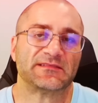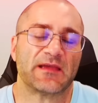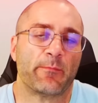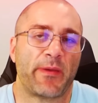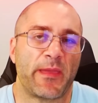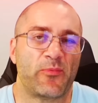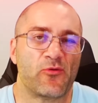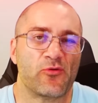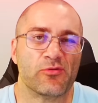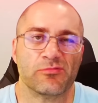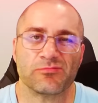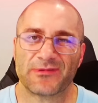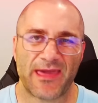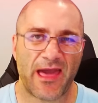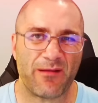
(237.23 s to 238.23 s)
Some
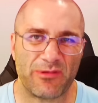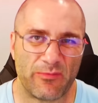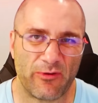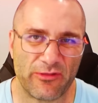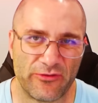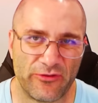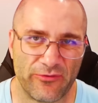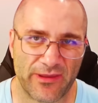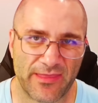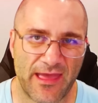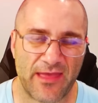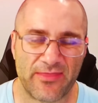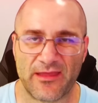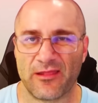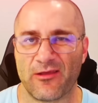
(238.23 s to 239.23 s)
people can't be bothered
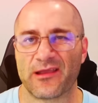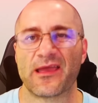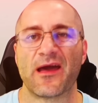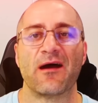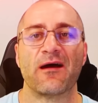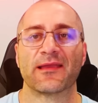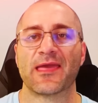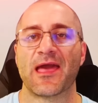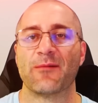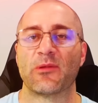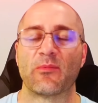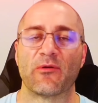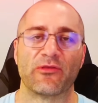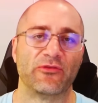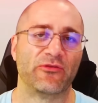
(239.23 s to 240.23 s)
doing that. They're like, I
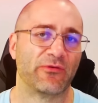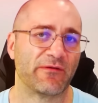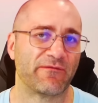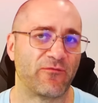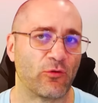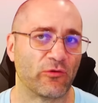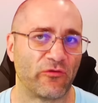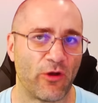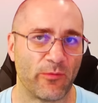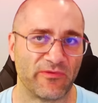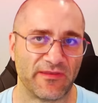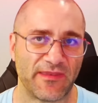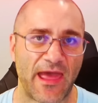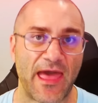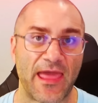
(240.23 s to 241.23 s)
can't be bothered doing it 4
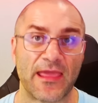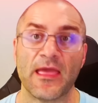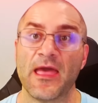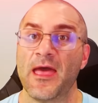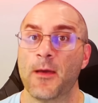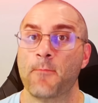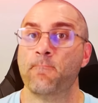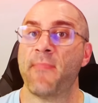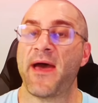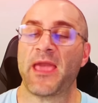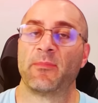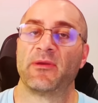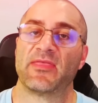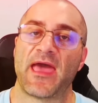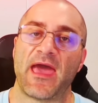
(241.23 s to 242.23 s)
times a day.
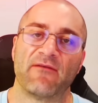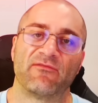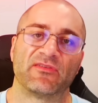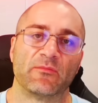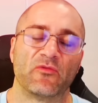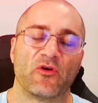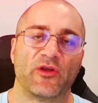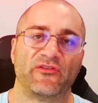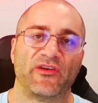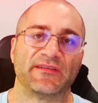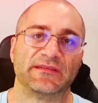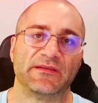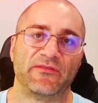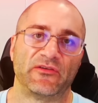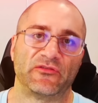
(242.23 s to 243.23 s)
Maybe they have some
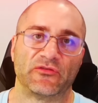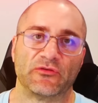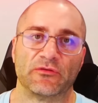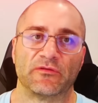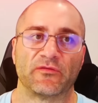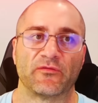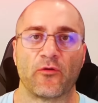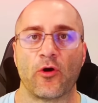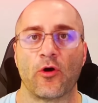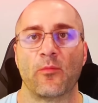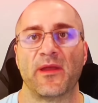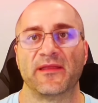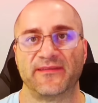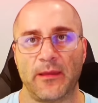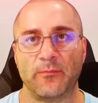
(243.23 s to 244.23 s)
digestive issues
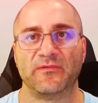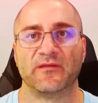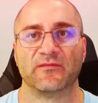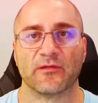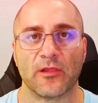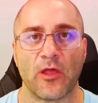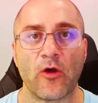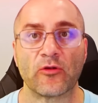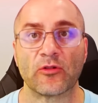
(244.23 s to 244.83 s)
from attempting to